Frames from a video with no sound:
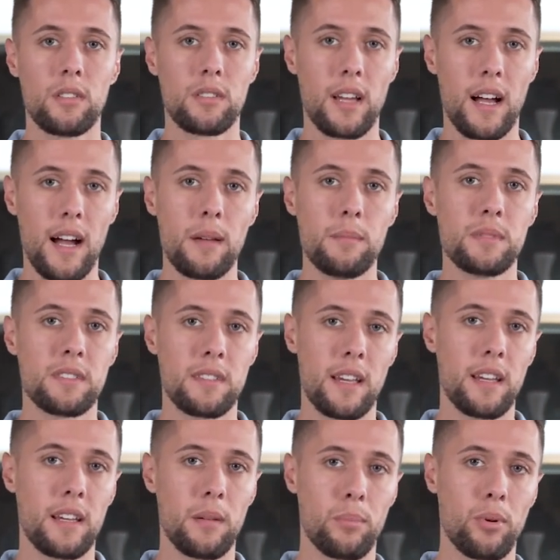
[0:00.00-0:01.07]

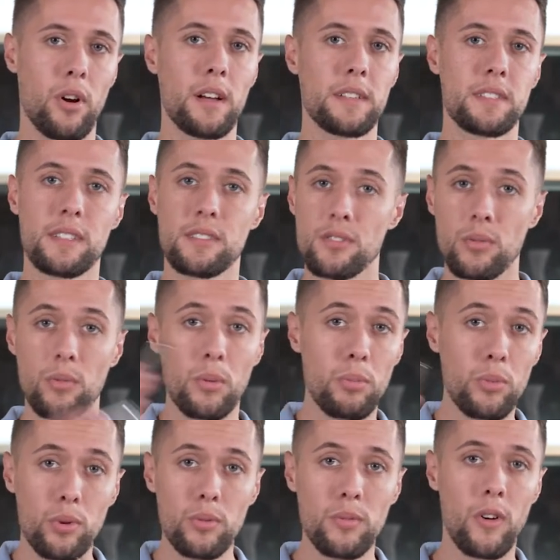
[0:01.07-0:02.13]
time-taking process to
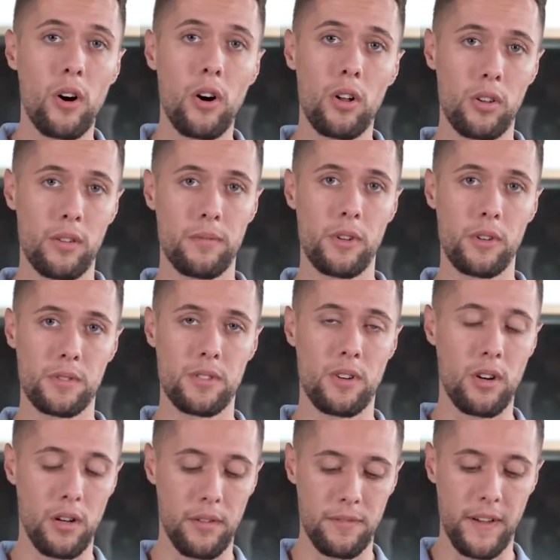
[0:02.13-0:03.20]
remove all of those
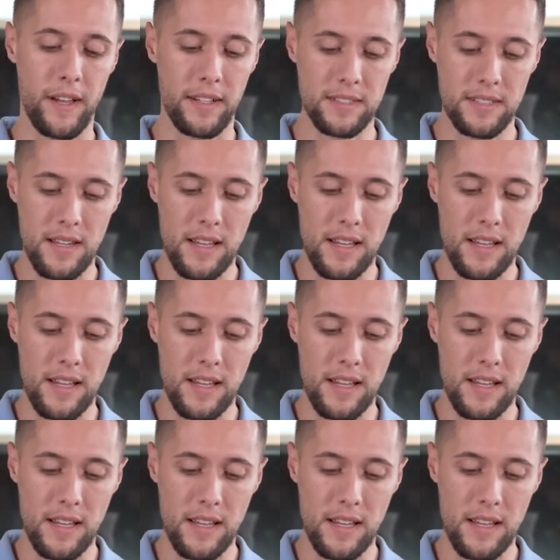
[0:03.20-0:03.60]
artifacts.